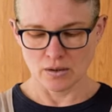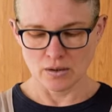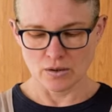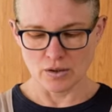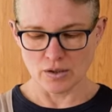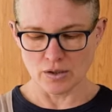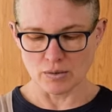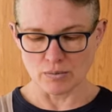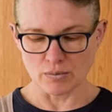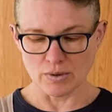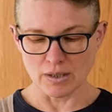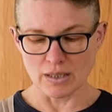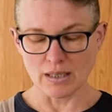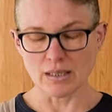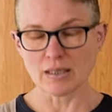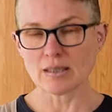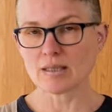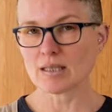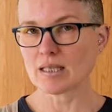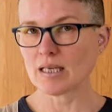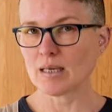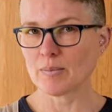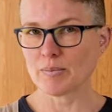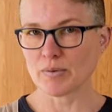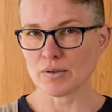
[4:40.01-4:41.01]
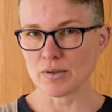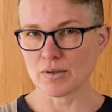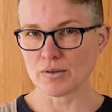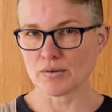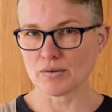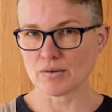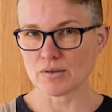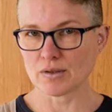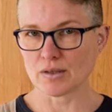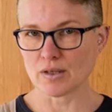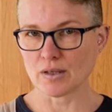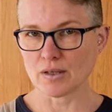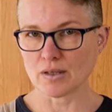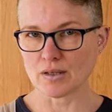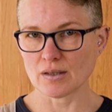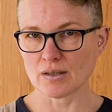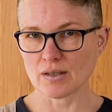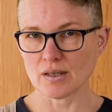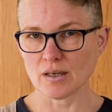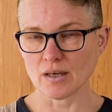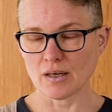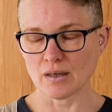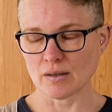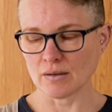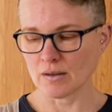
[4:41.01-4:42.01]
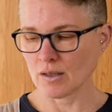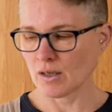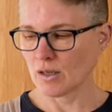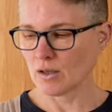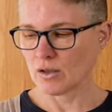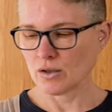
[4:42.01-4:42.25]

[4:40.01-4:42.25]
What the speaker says: You don't need to keep a lot of starter.